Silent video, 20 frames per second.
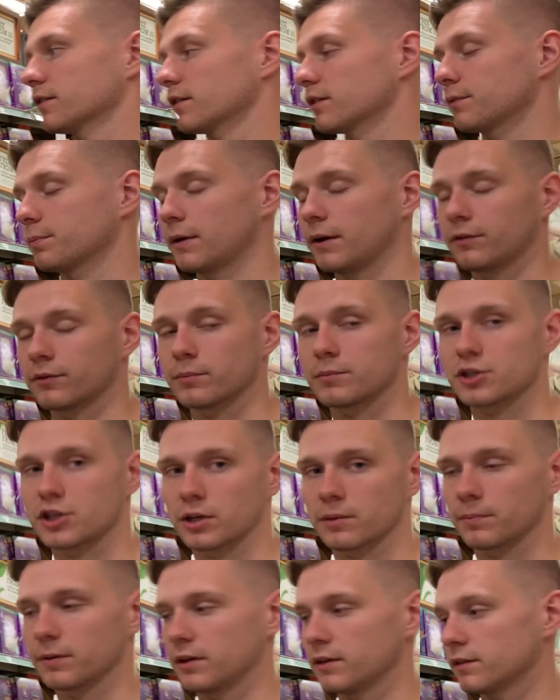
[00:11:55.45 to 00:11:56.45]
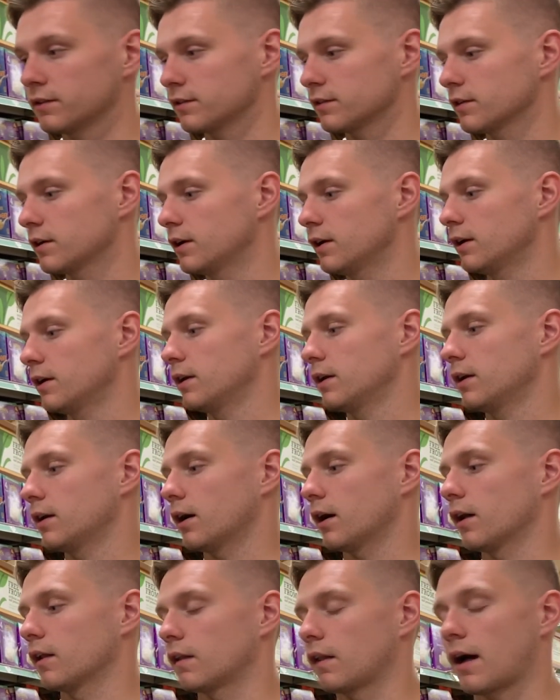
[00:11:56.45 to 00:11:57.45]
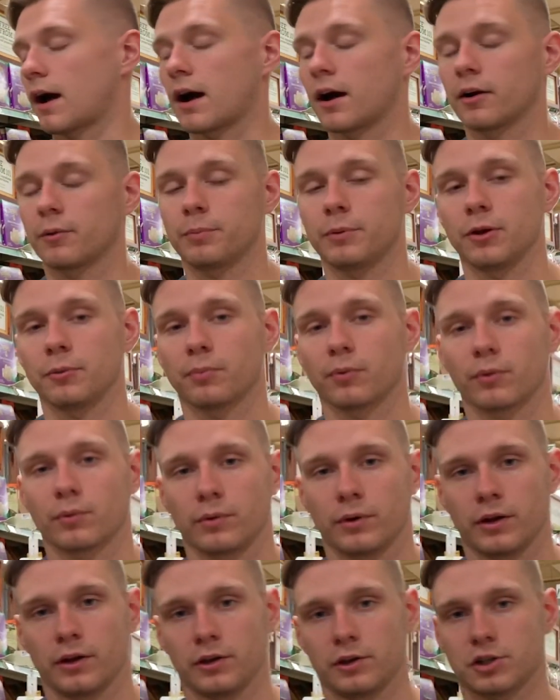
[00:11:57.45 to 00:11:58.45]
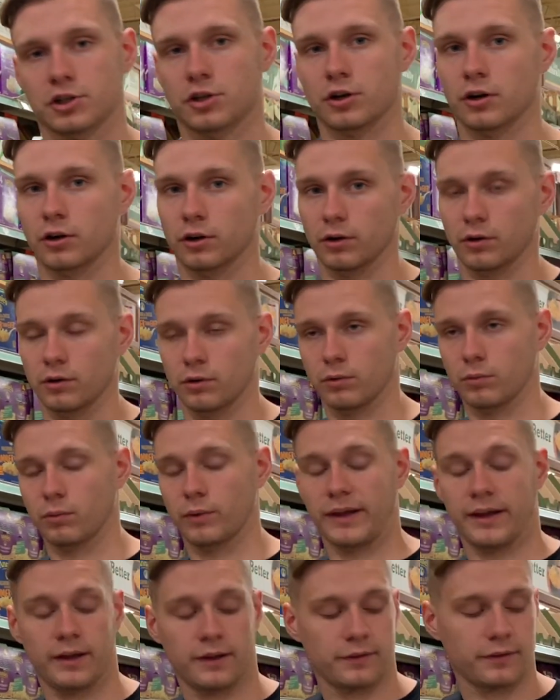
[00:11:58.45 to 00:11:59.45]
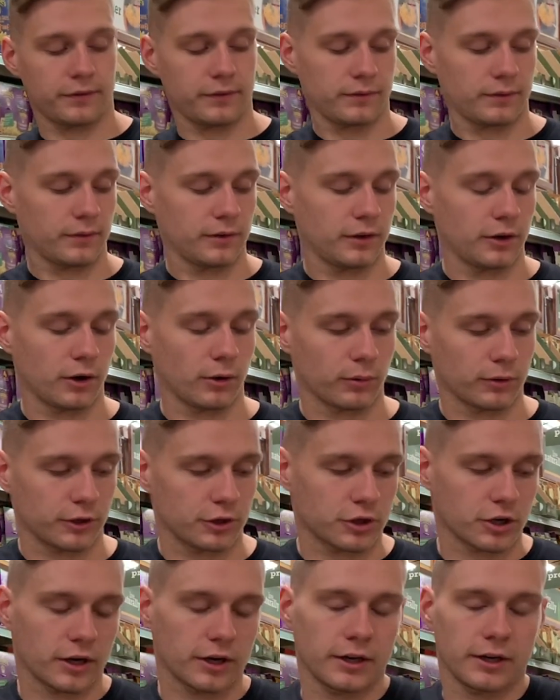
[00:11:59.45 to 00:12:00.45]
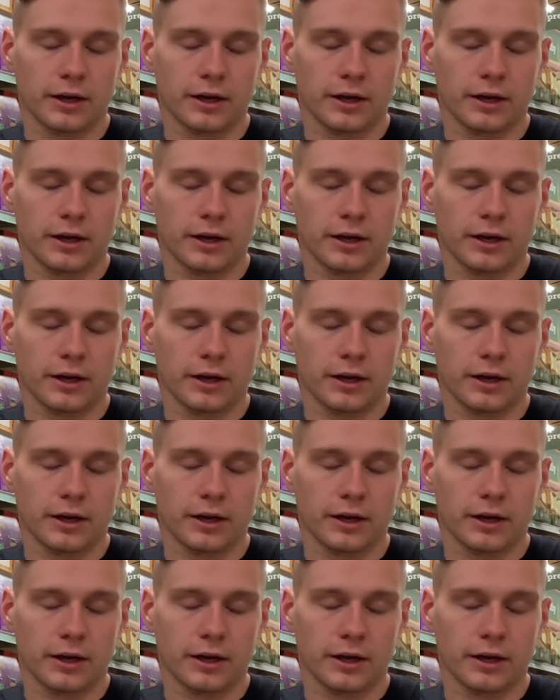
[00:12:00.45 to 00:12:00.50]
It's made from chickpeas. A lot of people really struggle with, when they're trying to eat